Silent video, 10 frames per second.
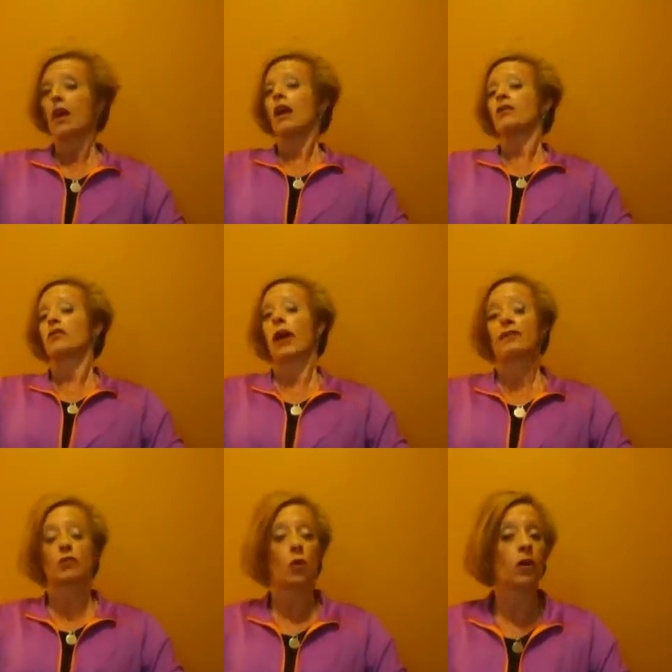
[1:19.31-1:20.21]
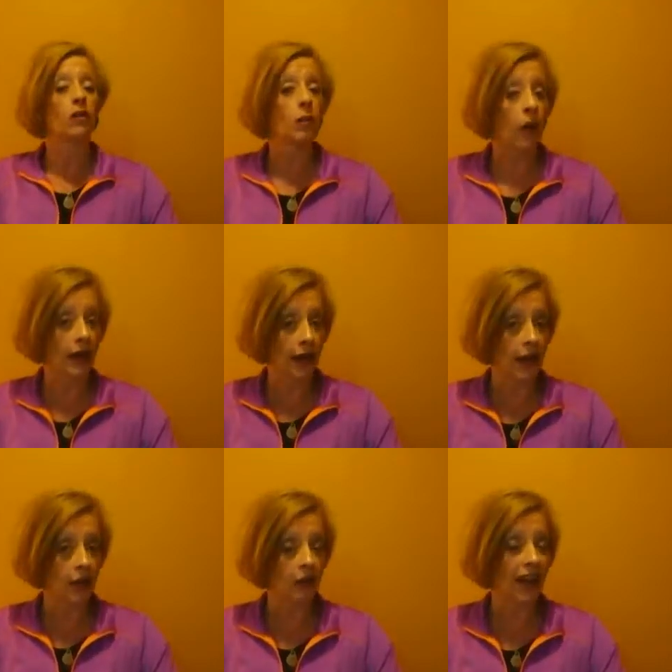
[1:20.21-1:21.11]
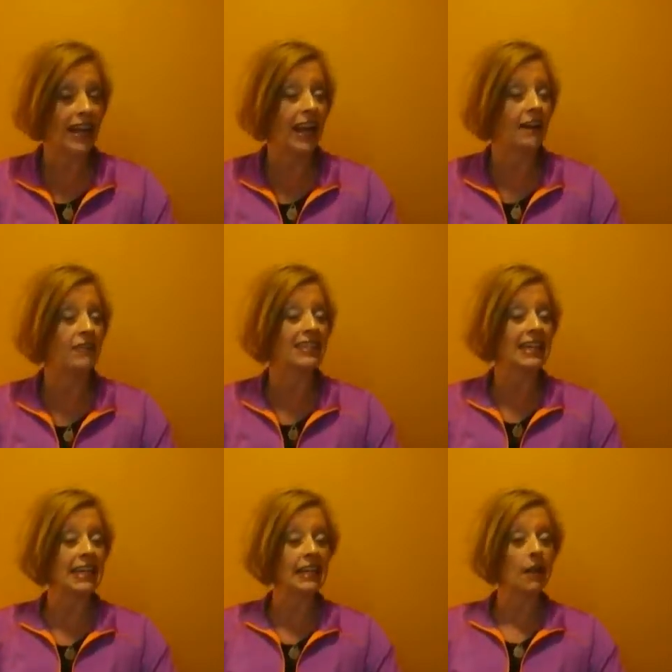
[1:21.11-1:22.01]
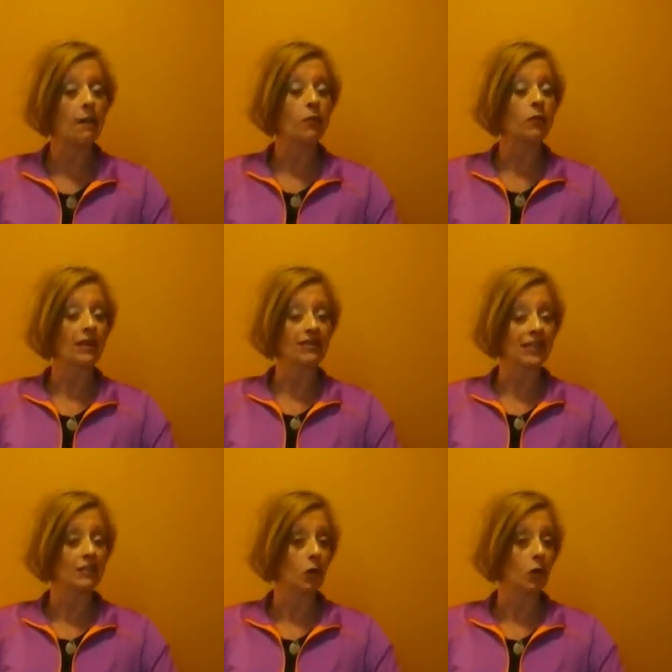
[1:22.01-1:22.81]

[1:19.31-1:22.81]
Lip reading: So I've toured the White House. I have seen President